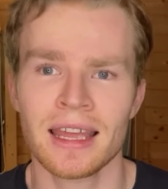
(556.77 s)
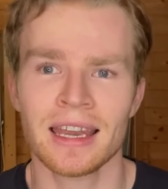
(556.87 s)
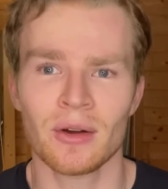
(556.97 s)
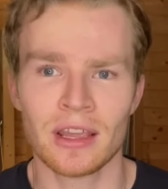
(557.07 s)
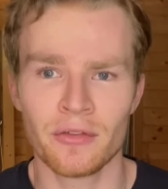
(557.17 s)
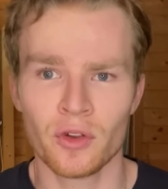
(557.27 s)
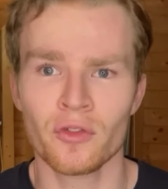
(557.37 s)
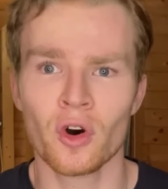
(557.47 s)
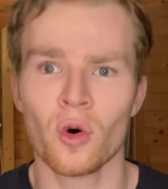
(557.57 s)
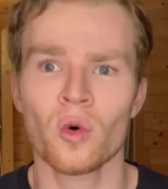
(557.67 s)
Now, if you've
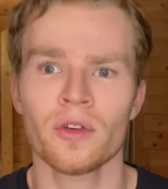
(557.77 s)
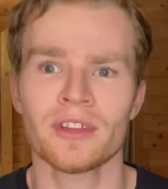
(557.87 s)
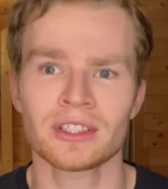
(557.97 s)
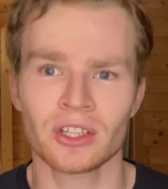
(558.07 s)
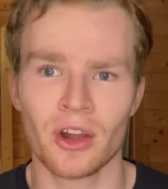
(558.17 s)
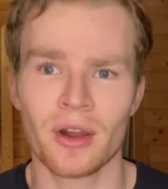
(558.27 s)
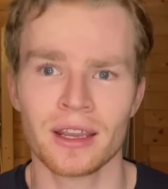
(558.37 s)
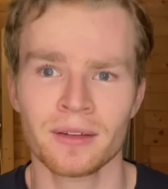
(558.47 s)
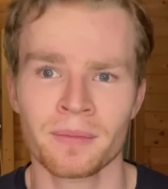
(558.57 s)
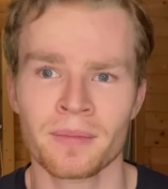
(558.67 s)
got all of this
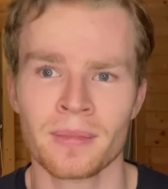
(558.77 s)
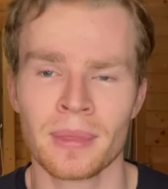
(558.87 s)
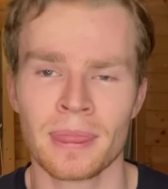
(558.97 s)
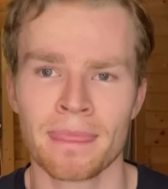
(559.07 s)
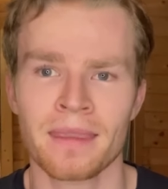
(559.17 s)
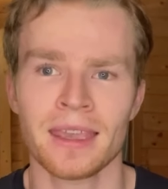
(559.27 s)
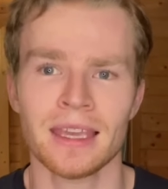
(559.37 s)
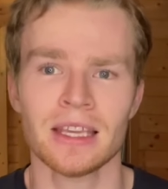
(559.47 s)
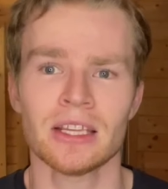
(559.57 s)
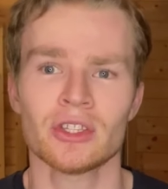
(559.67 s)
going,
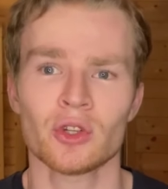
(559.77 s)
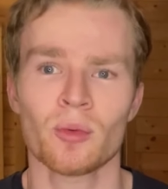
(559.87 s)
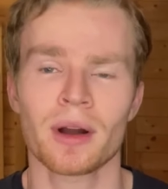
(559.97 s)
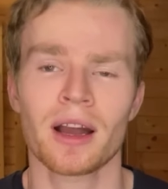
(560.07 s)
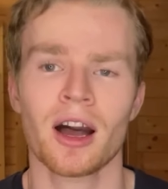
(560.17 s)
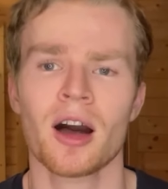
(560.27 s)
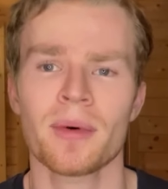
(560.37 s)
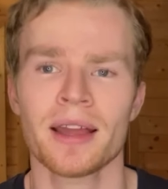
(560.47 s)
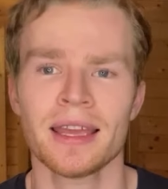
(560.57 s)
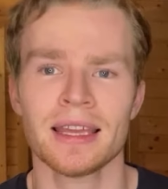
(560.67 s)
is your
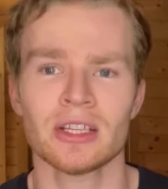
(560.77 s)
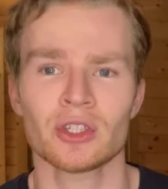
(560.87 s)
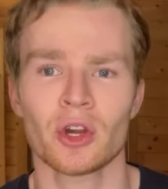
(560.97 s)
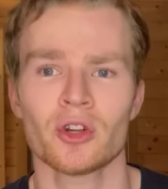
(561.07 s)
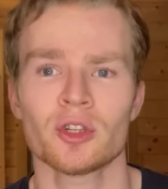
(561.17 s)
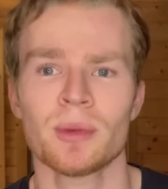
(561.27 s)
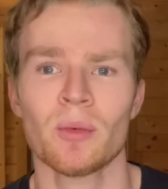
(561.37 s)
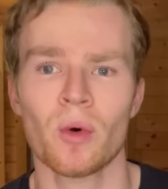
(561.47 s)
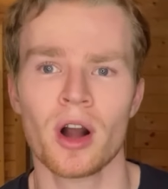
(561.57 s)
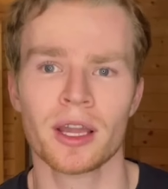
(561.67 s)
Merkabah is going to be
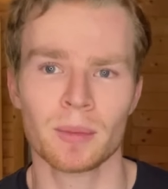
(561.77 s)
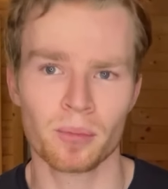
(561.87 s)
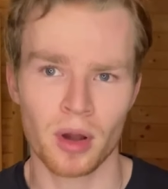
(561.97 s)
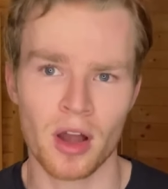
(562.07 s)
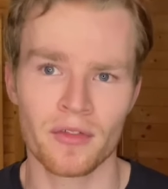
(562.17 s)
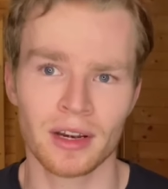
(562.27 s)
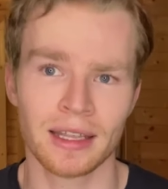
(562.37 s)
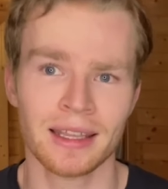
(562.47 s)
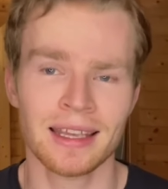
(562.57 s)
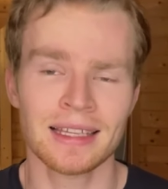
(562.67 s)
working
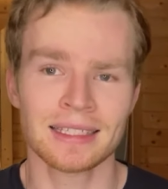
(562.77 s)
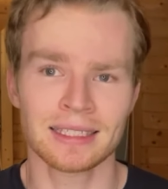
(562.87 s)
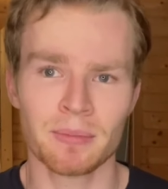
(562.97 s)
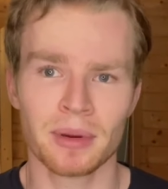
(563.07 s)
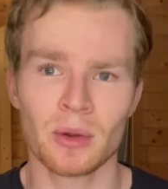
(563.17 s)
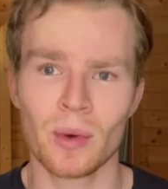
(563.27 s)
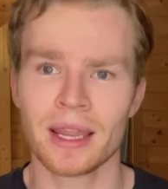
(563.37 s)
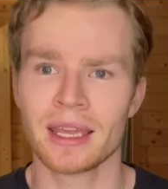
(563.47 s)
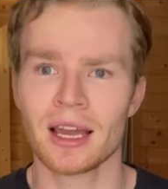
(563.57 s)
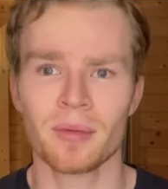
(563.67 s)
perfectly. Simply
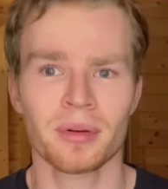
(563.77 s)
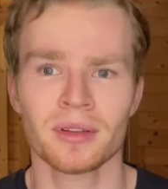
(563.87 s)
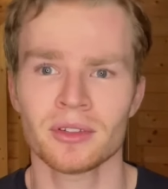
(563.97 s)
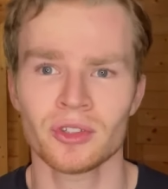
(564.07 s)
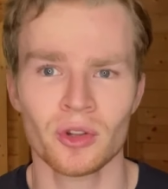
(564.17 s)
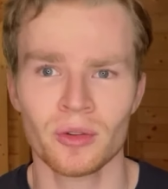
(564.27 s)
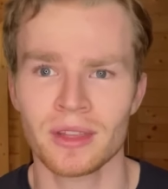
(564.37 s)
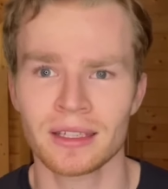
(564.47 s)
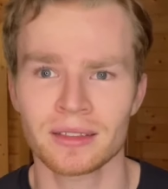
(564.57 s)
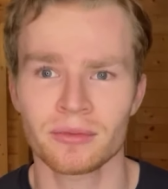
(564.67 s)
waking up, doing
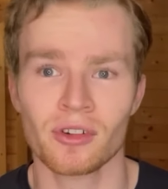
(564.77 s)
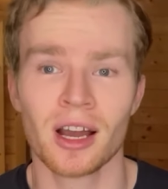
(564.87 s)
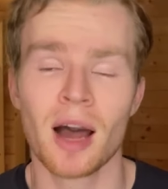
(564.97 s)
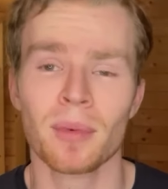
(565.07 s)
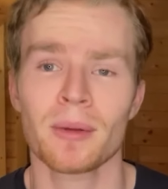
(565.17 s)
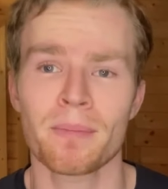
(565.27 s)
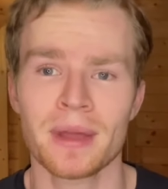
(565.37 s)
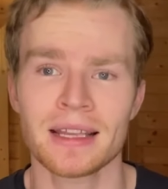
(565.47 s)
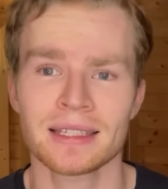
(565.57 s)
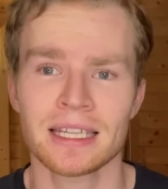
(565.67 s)
this for a couple of
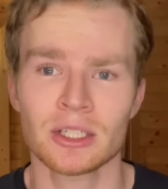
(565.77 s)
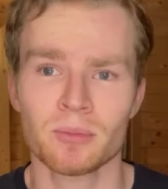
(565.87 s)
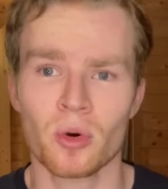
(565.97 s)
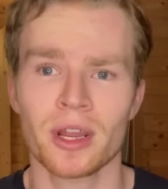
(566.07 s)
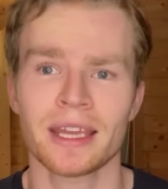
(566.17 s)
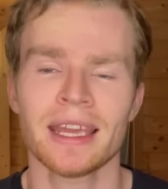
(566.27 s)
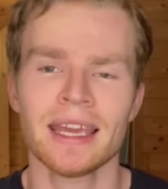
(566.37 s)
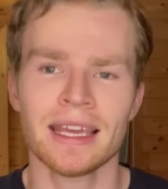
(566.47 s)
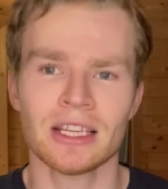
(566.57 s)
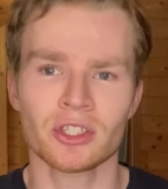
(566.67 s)
minutes each morning
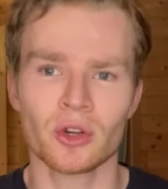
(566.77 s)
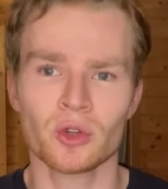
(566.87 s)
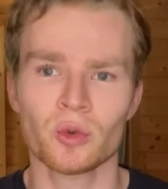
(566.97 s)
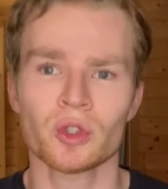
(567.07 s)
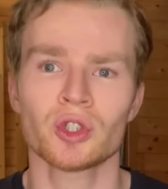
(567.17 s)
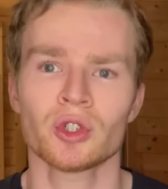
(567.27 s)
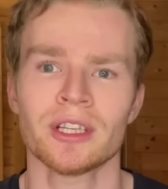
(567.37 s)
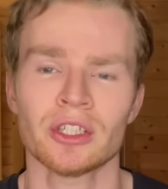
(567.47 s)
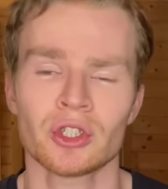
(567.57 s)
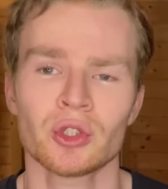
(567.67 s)
is going to
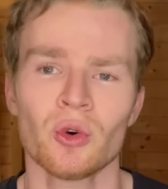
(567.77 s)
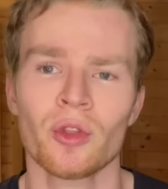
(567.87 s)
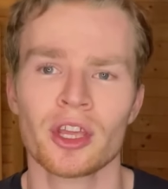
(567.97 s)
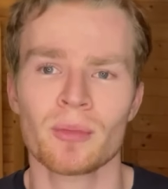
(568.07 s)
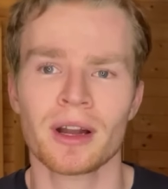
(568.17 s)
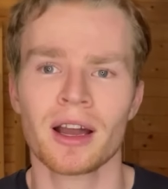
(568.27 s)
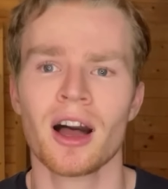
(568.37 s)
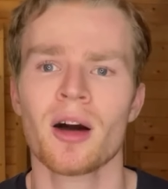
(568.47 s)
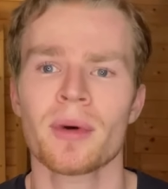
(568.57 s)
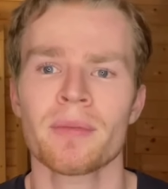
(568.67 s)
ensure that your
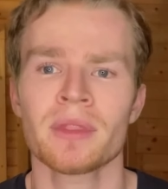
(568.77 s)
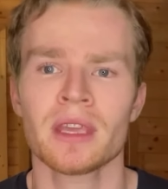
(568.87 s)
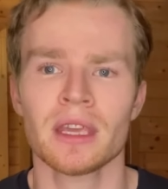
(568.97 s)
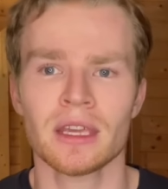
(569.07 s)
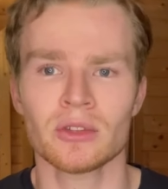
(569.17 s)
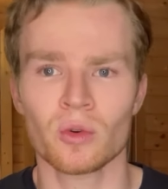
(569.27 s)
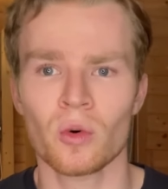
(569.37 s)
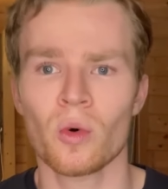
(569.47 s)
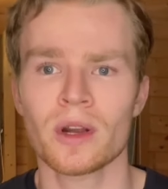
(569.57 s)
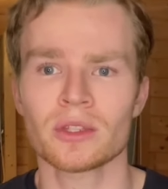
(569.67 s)
Merkabah is
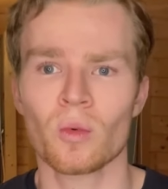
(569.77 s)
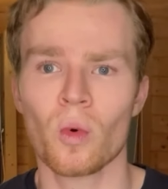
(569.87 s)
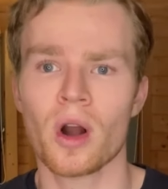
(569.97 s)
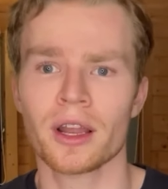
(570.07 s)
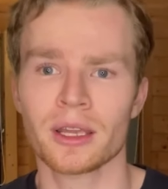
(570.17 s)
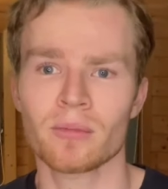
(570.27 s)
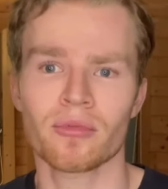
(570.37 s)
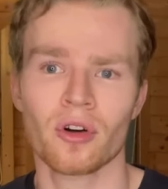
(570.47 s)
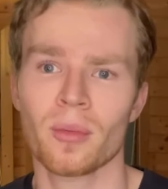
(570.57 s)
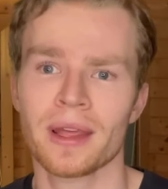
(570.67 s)
always working
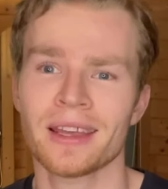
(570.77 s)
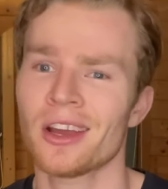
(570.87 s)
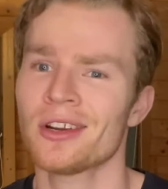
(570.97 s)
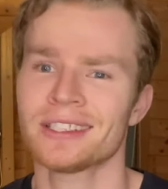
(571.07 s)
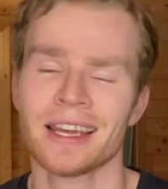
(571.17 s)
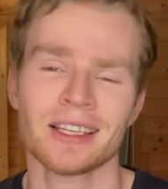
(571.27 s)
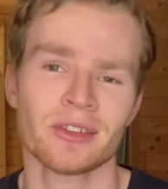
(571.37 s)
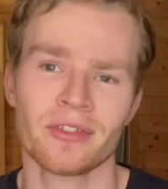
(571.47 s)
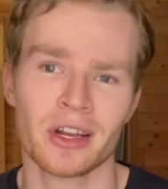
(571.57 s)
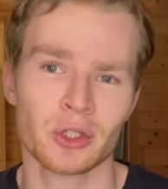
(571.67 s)
properly. It only takes a
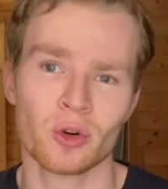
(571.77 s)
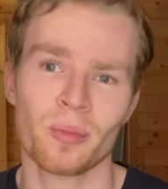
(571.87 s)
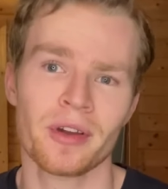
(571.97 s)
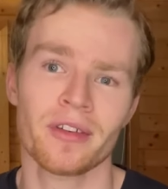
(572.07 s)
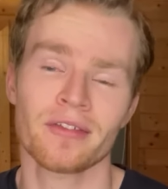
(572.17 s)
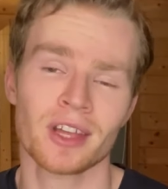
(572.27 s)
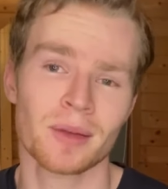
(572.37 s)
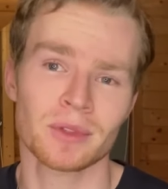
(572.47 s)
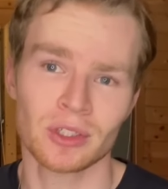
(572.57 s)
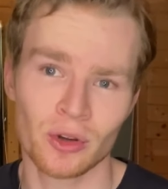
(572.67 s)
very short period of
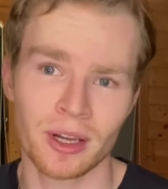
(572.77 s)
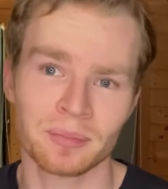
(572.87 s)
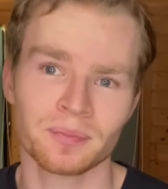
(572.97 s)
time to do it.